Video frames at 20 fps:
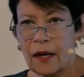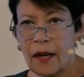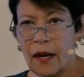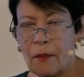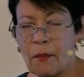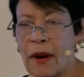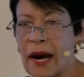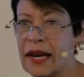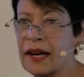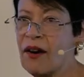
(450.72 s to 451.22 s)

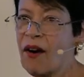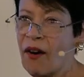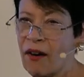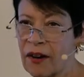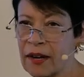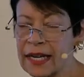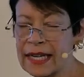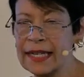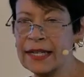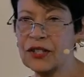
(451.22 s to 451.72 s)
My
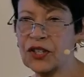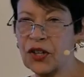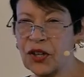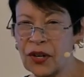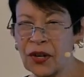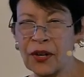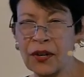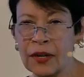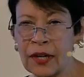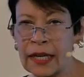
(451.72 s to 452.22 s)
heart is
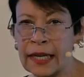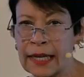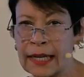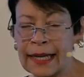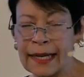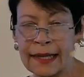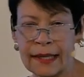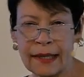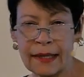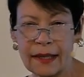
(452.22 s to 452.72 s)

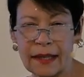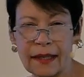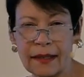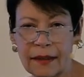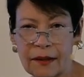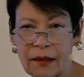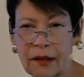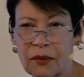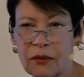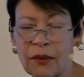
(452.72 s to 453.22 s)
hurting
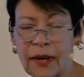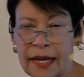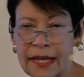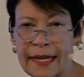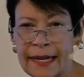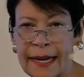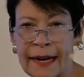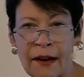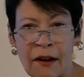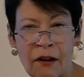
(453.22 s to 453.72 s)
right
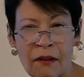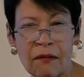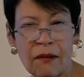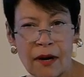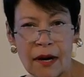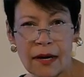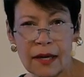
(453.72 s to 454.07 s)
now